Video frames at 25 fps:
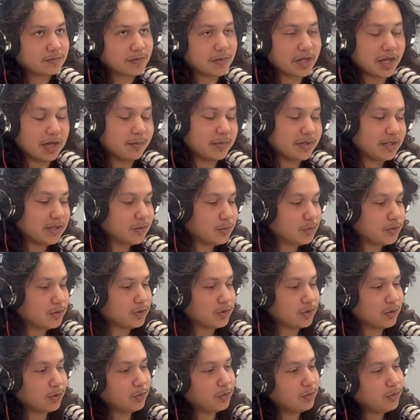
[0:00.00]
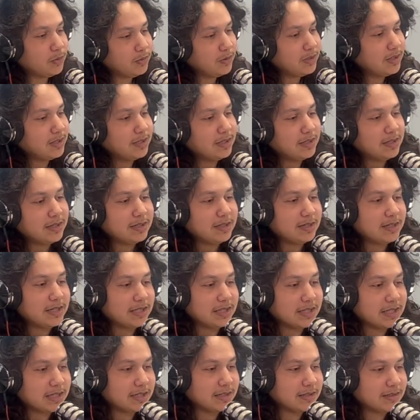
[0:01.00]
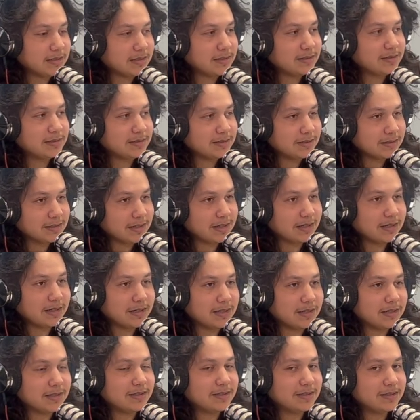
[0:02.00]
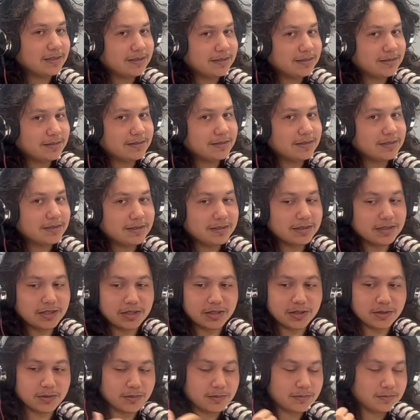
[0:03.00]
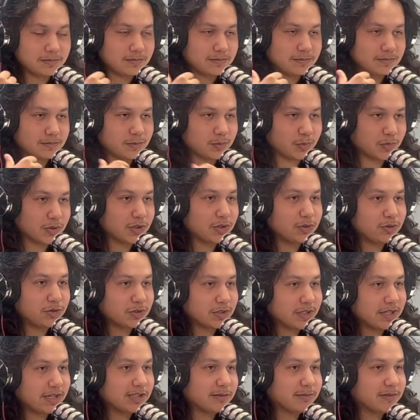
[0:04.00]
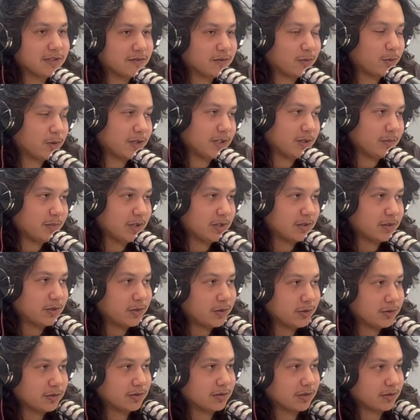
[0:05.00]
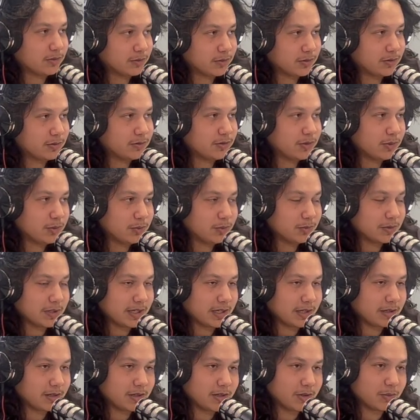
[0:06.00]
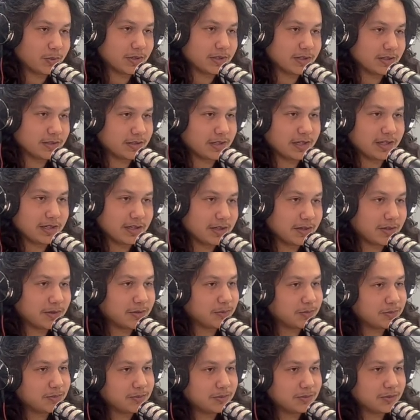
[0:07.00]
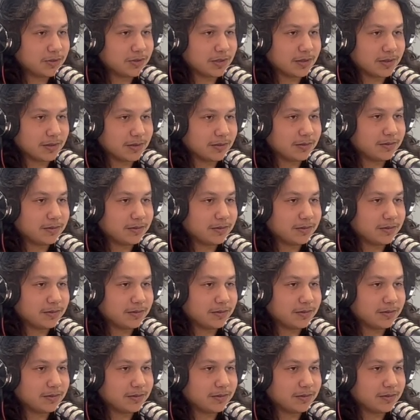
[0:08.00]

I mean, it was cool. And then, you know, producer asked me if I wanted to be the host, and I was too, like, awkward to say no. So